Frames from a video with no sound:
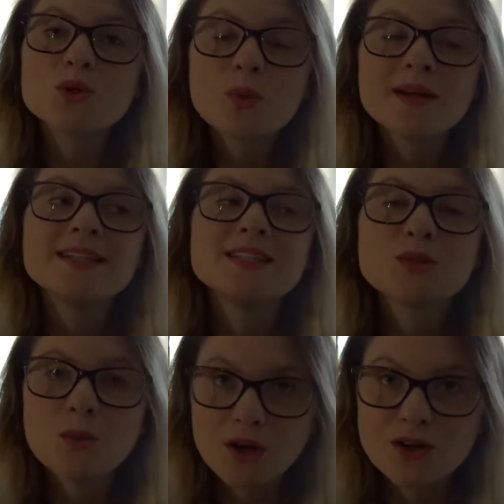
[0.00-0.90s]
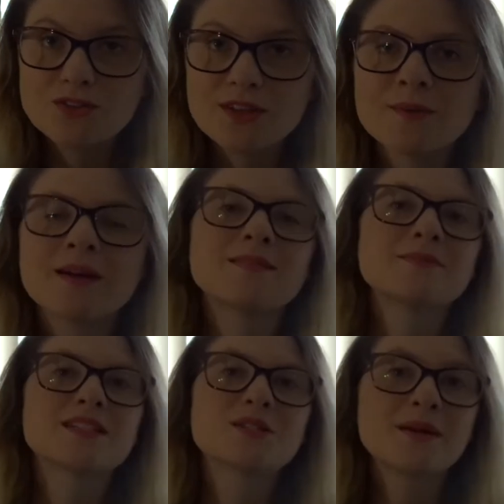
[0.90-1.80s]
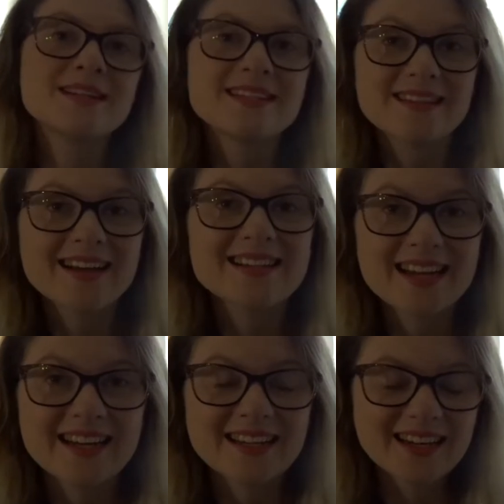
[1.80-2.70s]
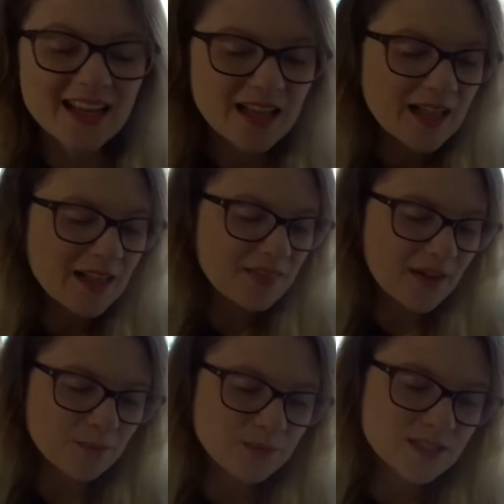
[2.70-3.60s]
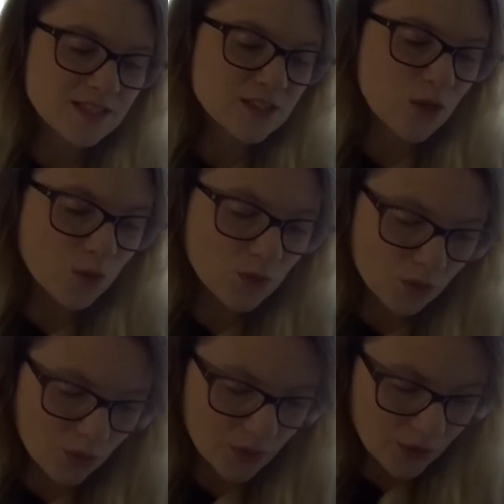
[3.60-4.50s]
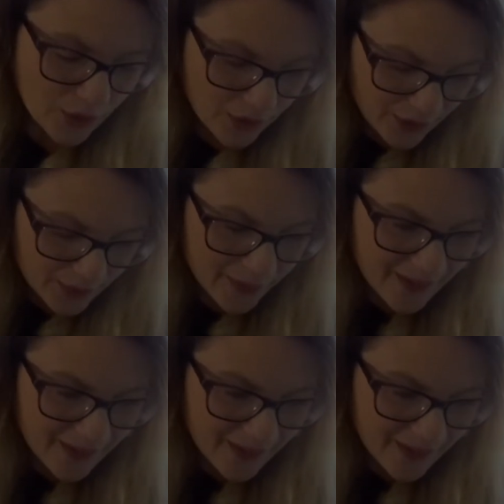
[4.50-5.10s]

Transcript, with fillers: 2012 and we're up to 2019. That was so long ago.